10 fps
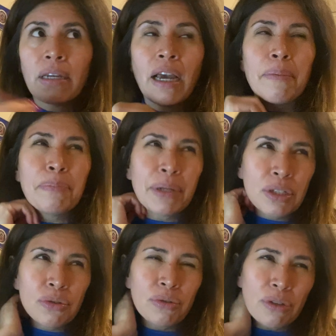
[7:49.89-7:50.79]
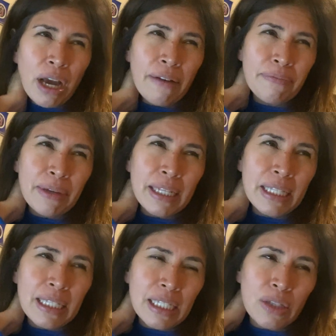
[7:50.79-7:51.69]
I'm pretty sure you have been
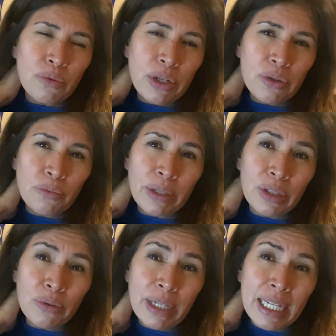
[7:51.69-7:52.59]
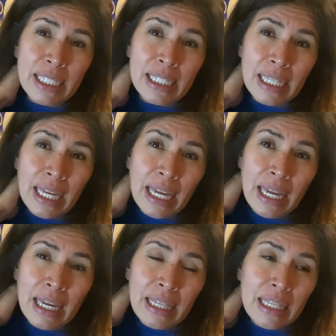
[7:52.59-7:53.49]
in this situation when you get
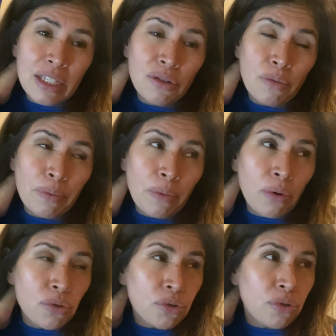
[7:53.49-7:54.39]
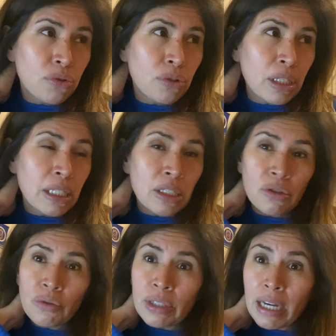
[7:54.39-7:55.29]
this new promotion, you get this
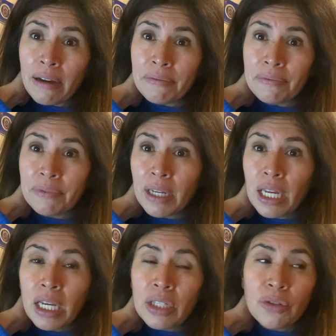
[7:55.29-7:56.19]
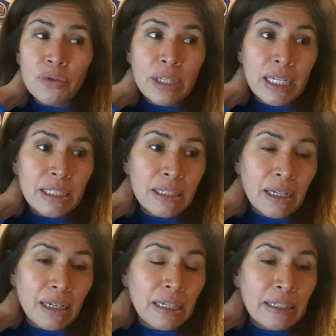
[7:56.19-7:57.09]
new job, you get
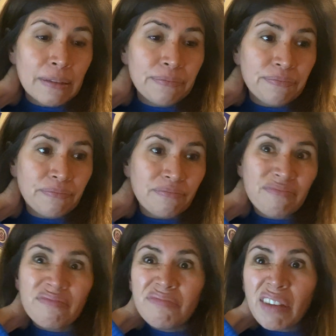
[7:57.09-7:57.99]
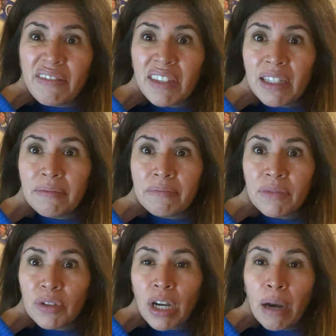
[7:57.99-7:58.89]
maybe
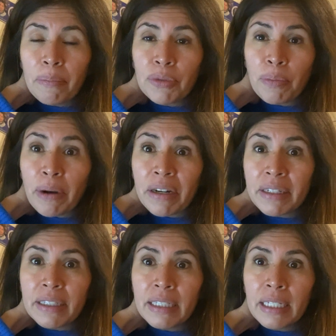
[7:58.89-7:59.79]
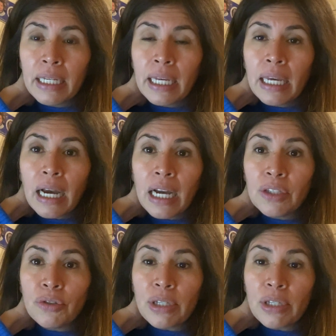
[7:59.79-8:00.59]
new partner, and you